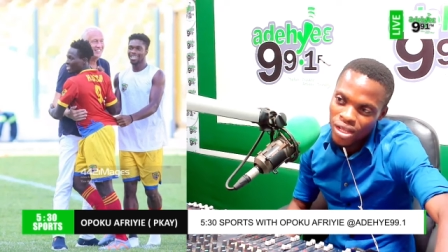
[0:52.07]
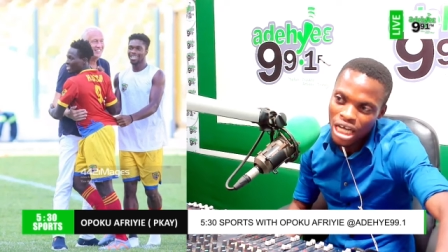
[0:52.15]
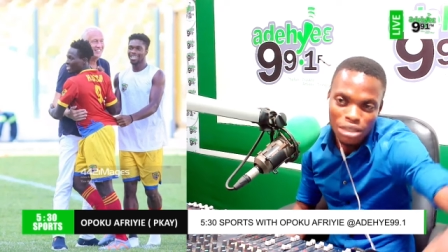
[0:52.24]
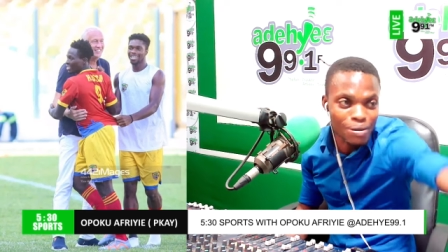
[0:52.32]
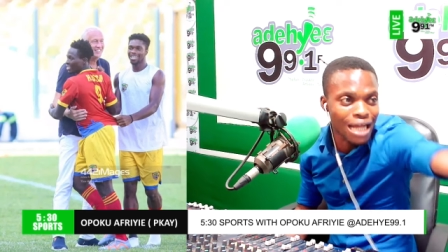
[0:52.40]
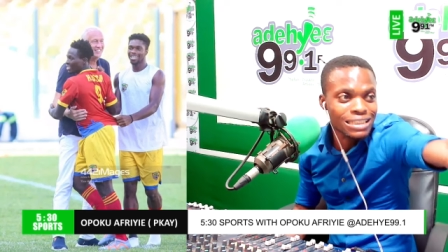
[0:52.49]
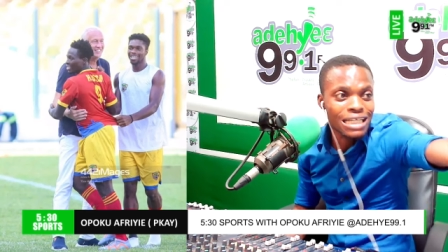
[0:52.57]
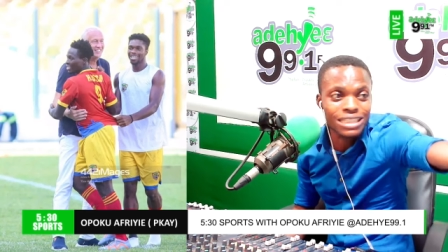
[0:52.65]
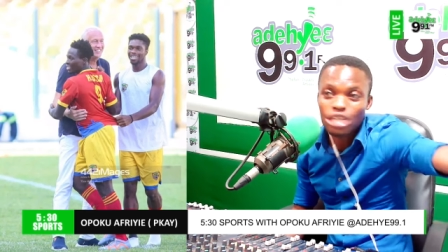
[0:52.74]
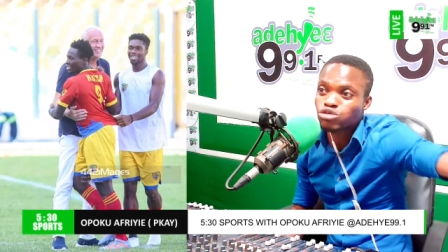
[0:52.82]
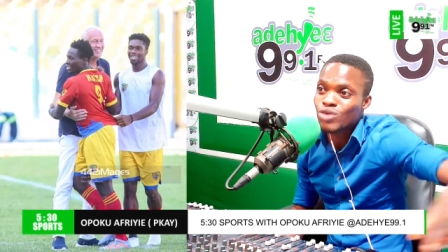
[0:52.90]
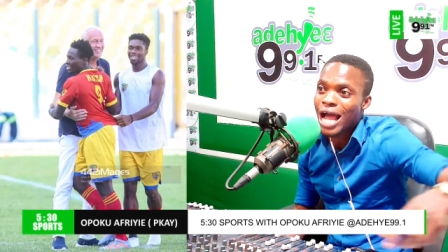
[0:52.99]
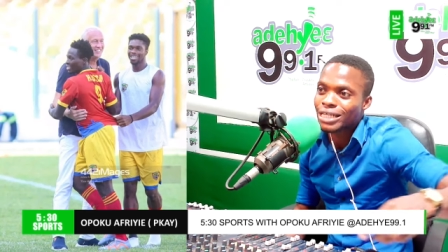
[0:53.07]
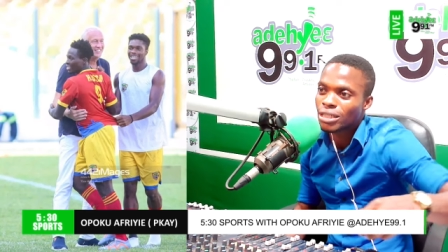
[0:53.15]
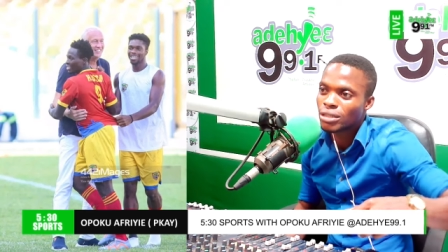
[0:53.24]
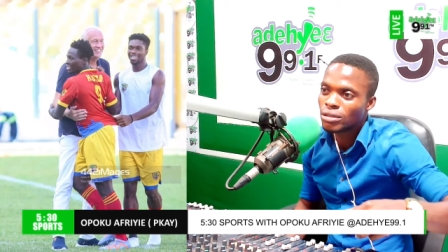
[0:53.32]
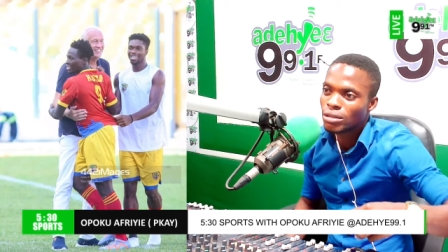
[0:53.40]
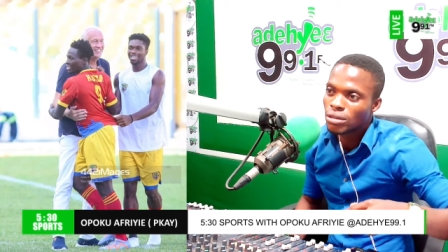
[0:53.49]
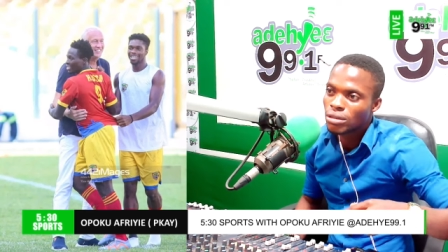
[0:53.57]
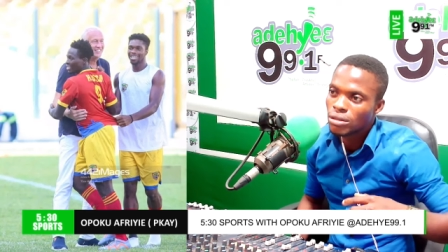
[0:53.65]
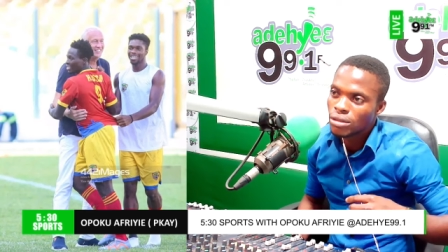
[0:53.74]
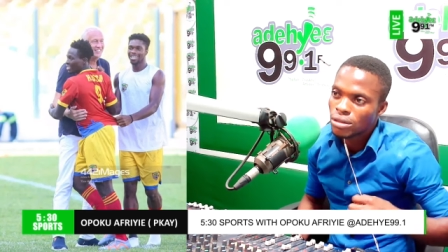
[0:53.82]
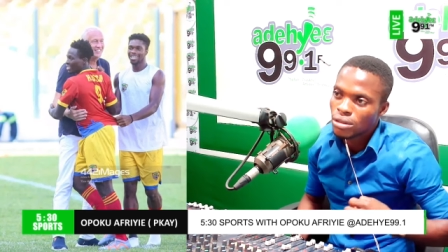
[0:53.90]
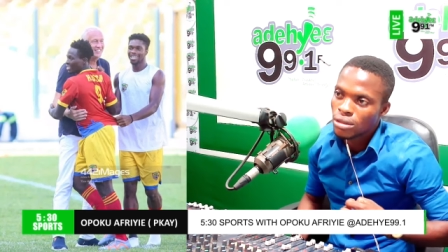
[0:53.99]
It's because I'm just right.
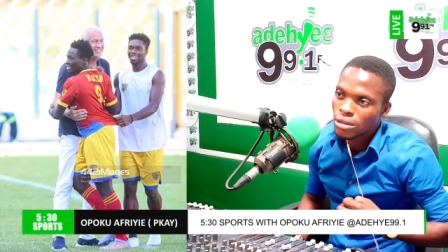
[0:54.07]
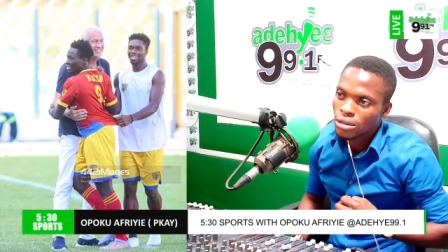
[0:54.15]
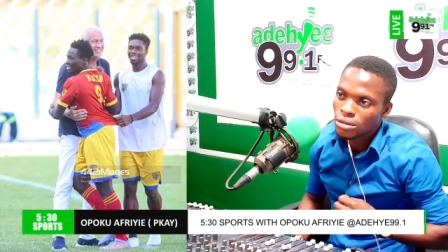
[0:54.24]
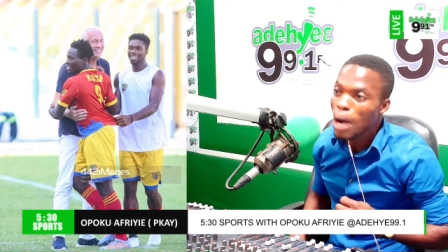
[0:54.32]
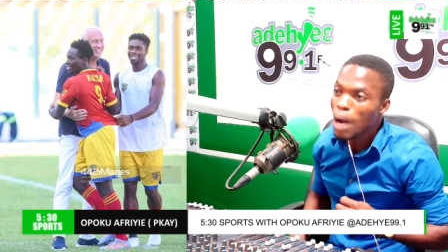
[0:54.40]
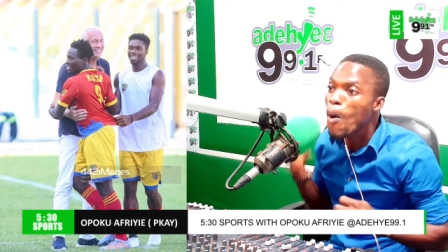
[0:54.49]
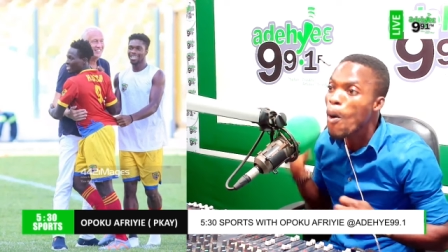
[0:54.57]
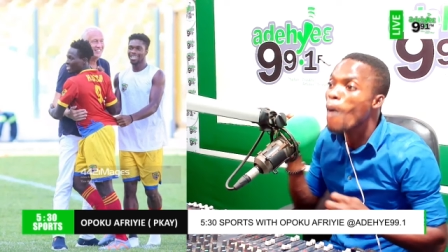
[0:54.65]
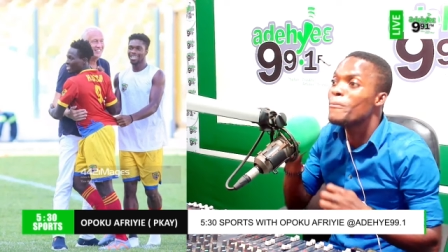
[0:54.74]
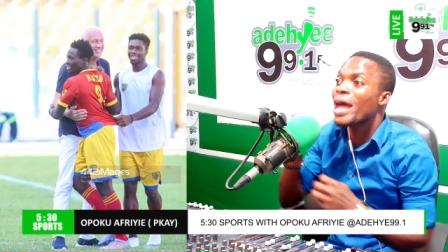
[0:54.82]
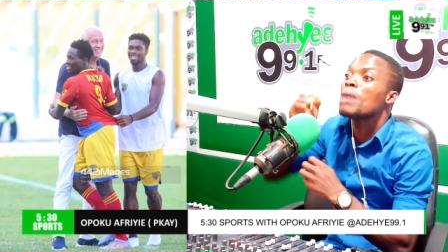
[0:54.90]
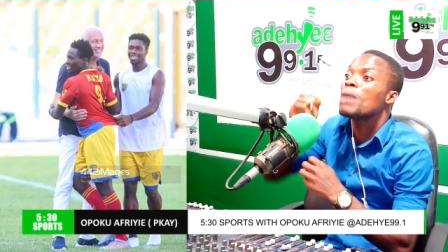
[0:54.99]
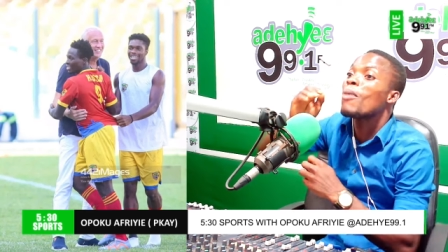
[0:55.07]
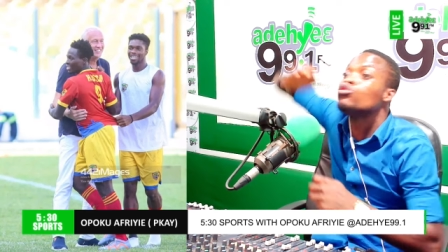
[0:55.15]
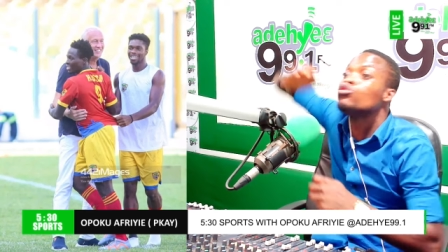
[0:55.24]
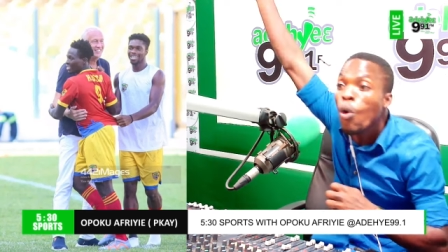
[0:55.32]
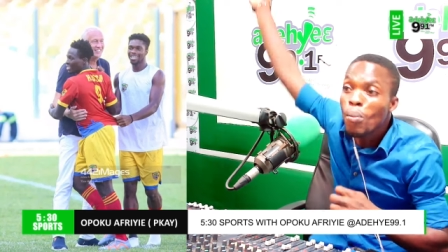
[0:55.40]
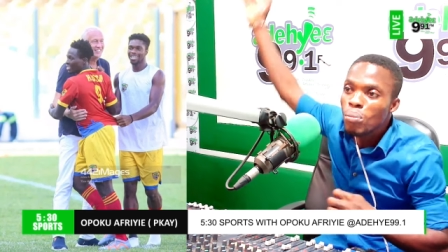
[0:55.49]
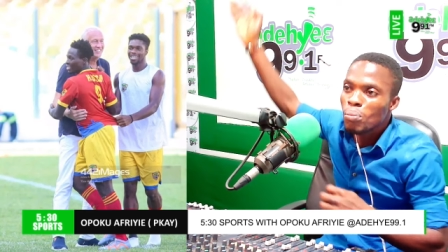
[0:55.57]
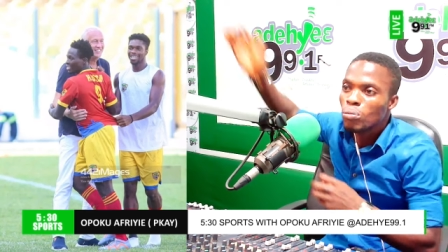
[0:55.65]
No, Bob, you're born tomb.